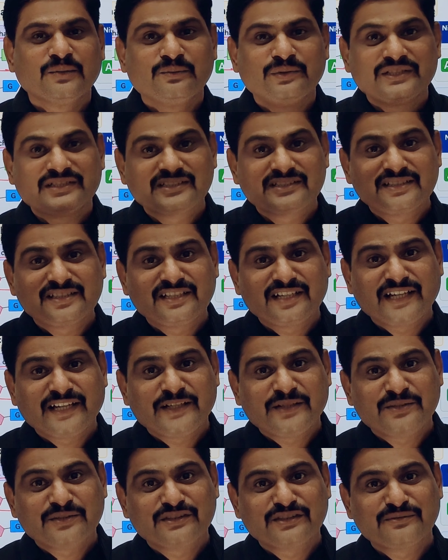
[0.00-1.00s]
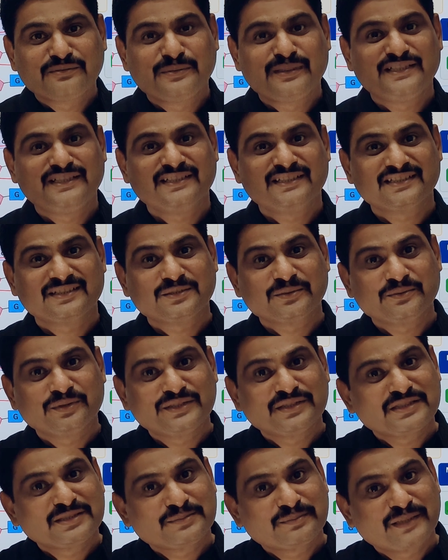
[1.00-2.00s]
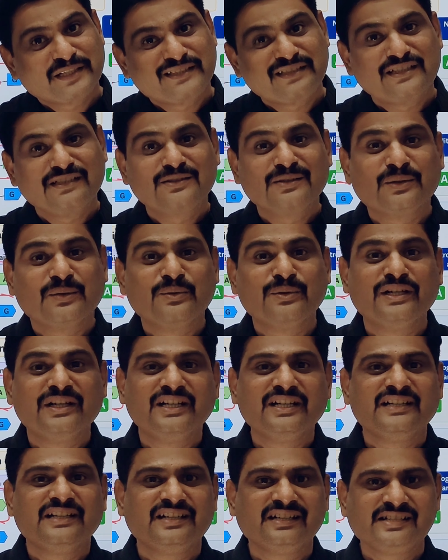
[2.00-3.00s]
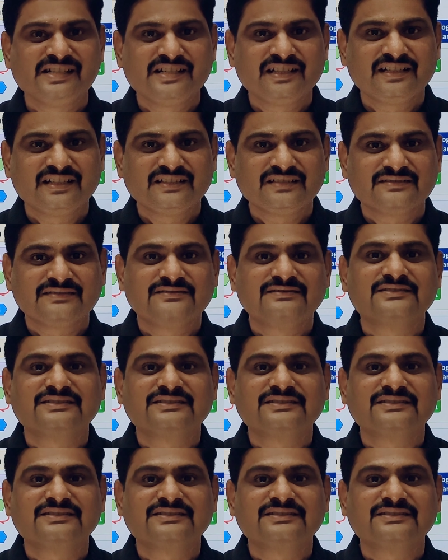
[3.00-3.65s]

Which is a nitrogen base which is present only in DNA?